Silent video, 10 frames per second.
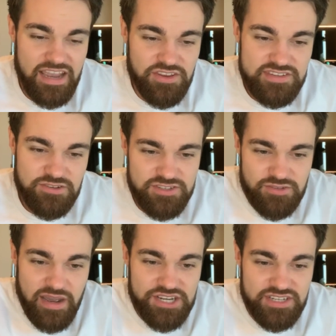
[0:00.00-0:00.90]
Using
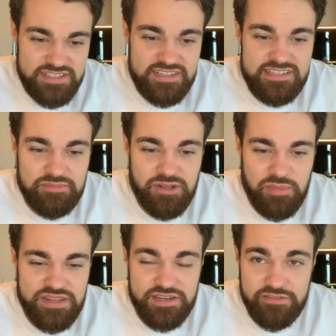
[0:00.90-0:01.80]
calls to action is a simpler
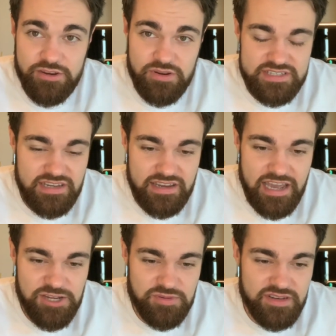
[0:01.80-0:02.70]
method of increasing
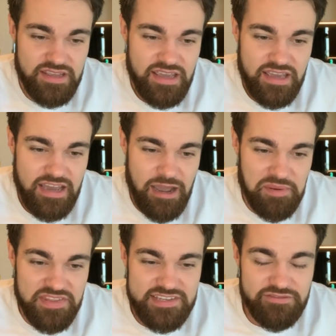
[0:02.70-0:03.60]
engagement,
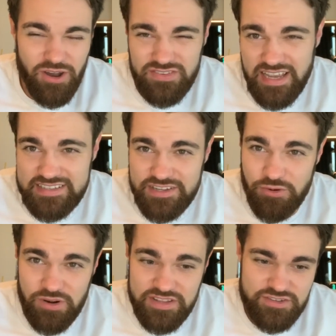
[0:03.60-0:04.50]
and this involves asking
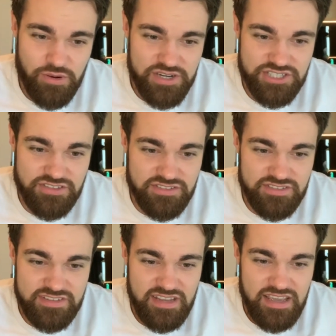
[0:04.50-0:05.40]
your audience
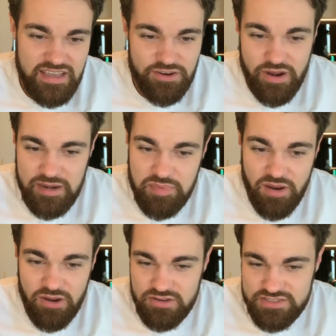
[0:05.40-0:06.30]
questions, creating
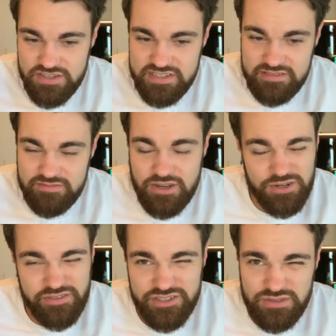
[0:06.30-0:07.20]
polls, using
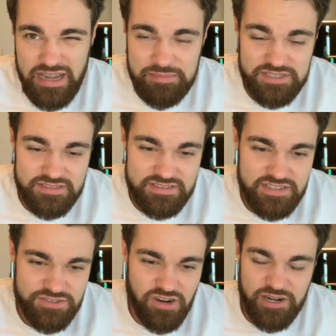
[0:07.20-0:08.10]
controversial
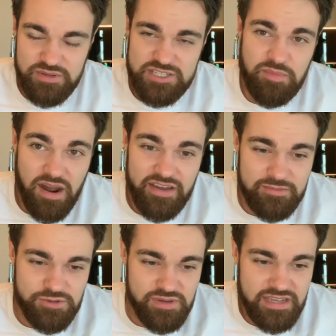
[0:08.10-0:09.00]
captions, trying to inspire
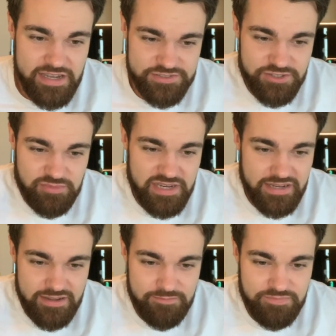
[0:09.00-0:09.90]
them to engage on your
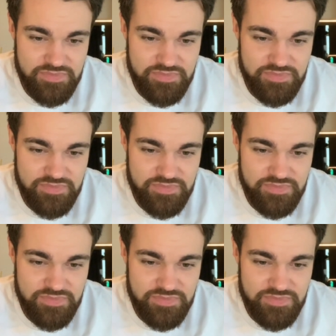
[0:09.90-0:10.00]
media.